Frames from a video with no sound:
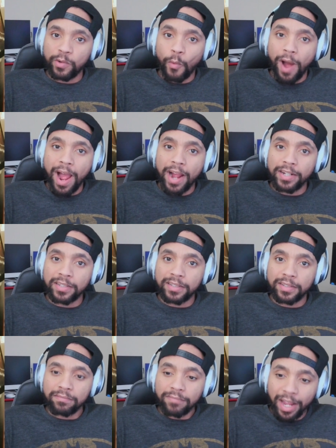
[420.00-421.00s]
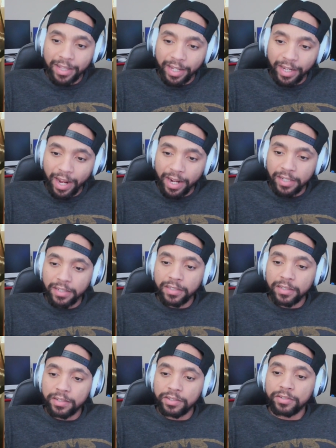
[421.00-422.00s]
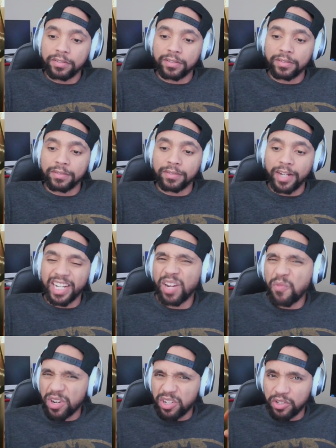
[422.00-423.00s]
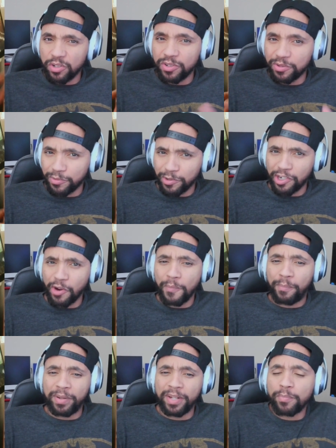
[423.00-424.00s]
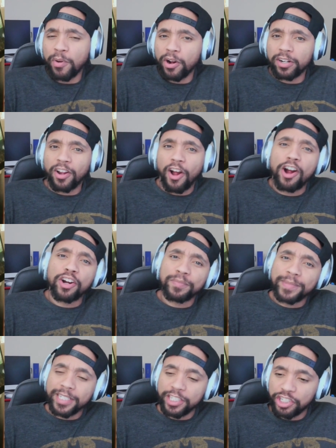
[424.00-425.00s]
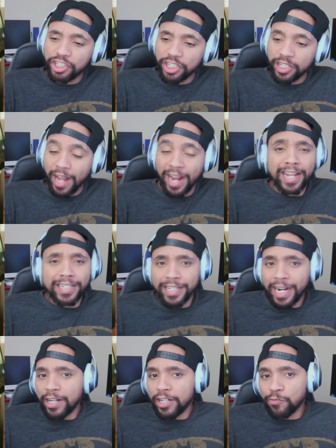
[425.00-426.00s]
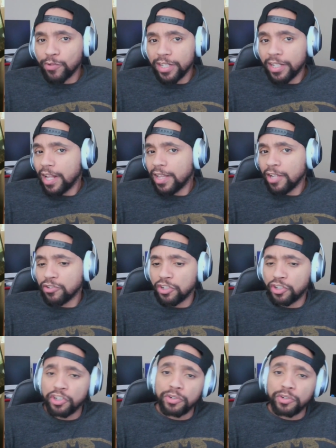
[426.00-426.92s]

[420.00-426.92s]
wise at their age. And they want to do, you know, be a part of the army and shit. I guess there ain't really nothing else to do.